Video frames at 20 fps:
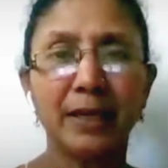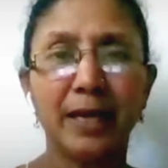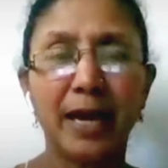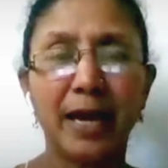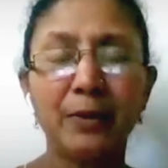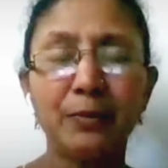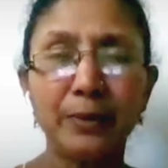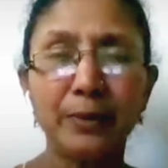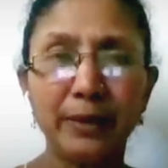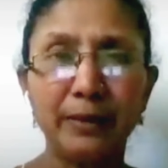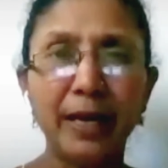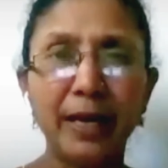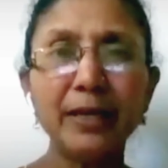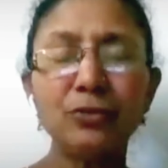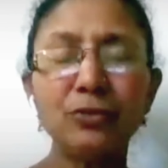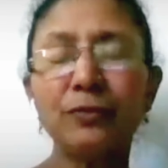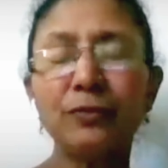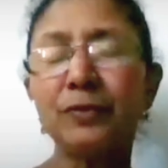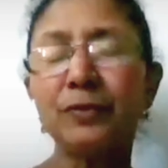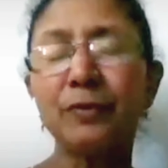And with
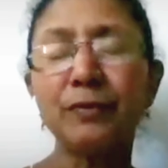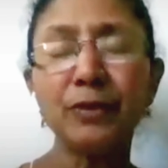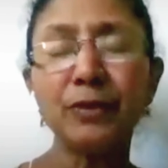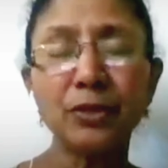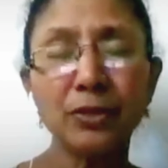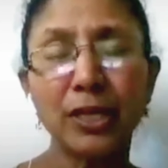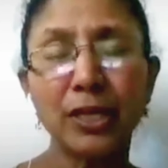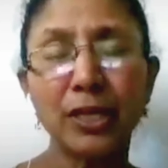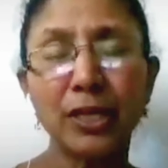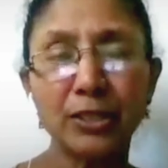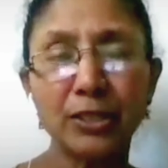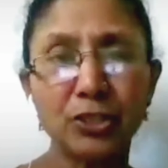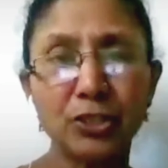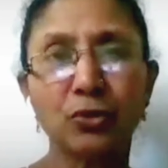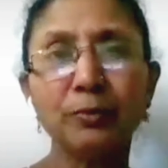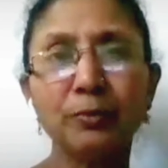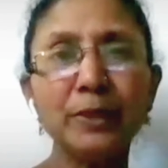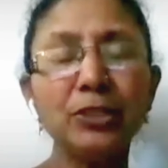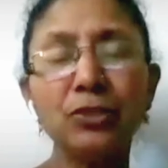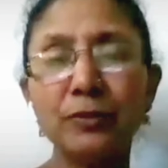that, you've given your child so
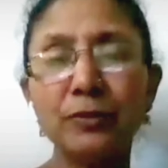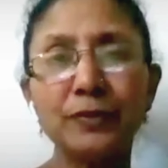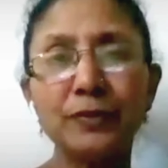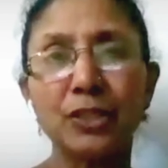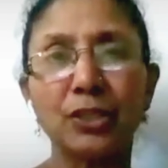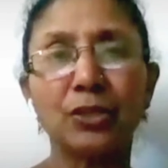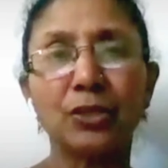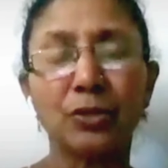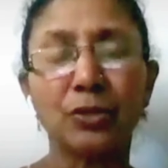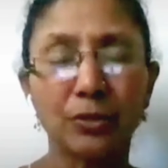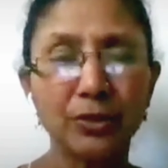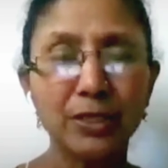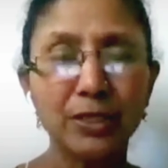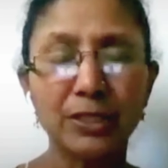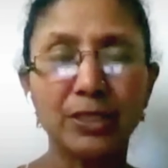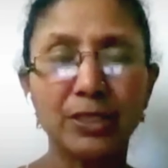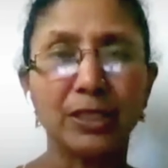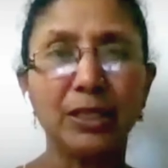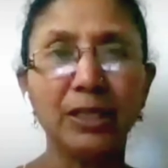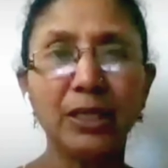much of
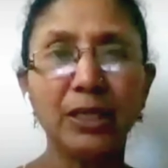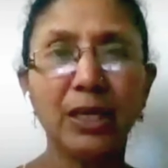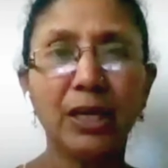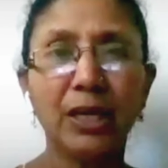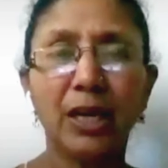security.